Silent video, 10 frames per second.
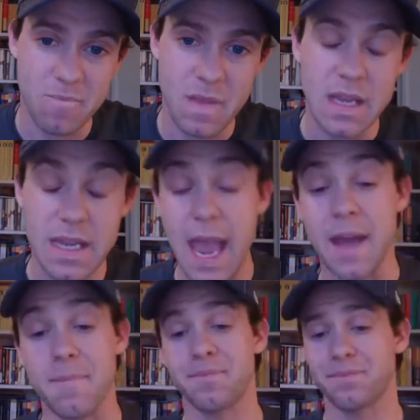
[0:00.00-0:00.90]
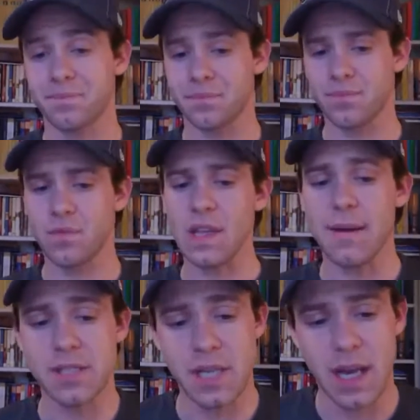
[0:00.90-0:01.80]
Yeah, that
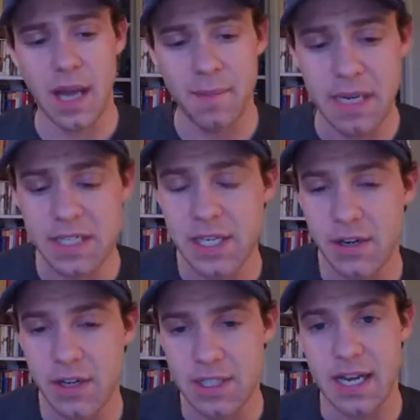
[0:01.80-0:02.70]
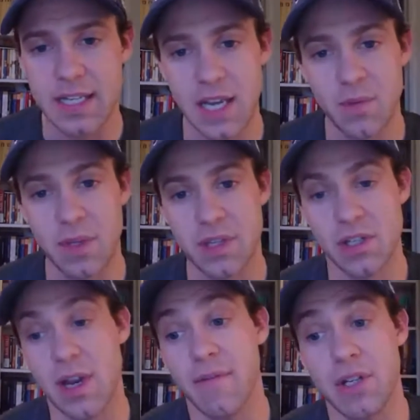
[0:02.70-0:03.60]
was a mini series that I did with
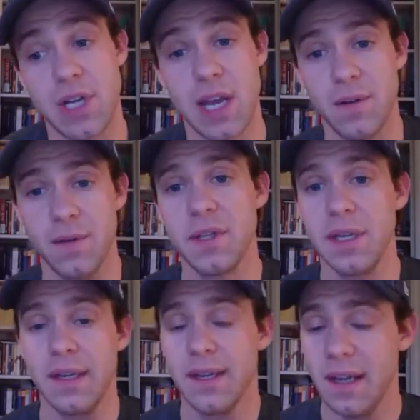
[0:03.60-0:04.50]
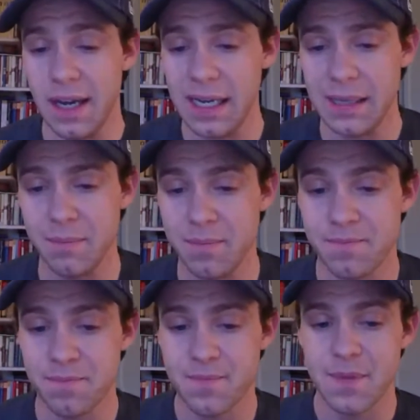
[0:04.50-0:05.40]
Discovery Channel, and
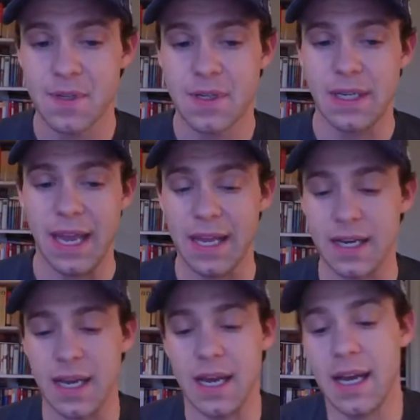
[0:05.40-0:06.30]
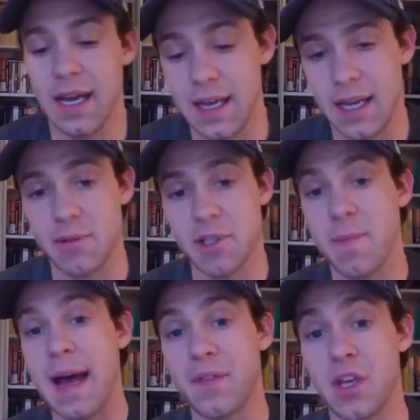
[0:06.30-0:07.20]
it was
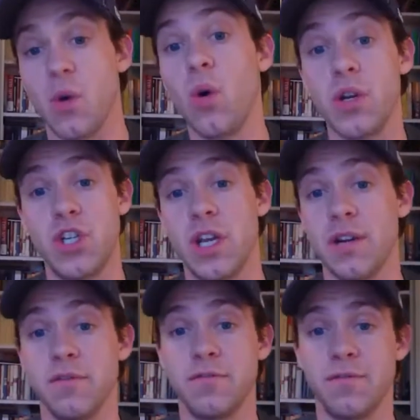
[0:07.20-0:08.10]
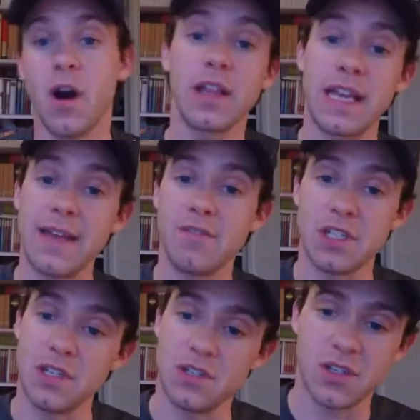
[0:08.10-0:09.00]
about the origin of Harley
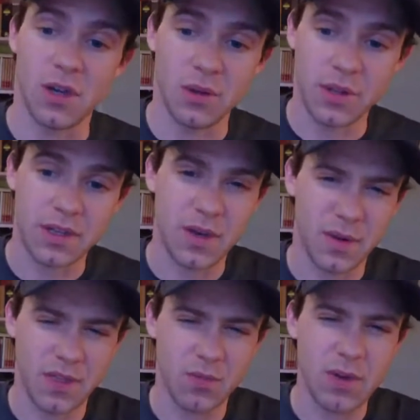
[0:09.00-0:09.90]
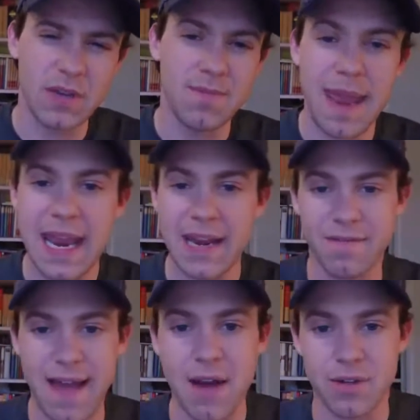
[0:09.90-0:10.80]
Davidson. So there were three main
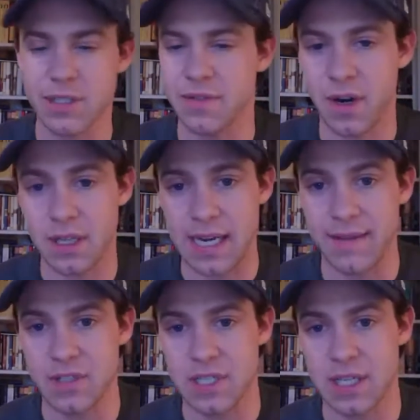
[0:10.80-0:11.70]
founders of Harley Davidson.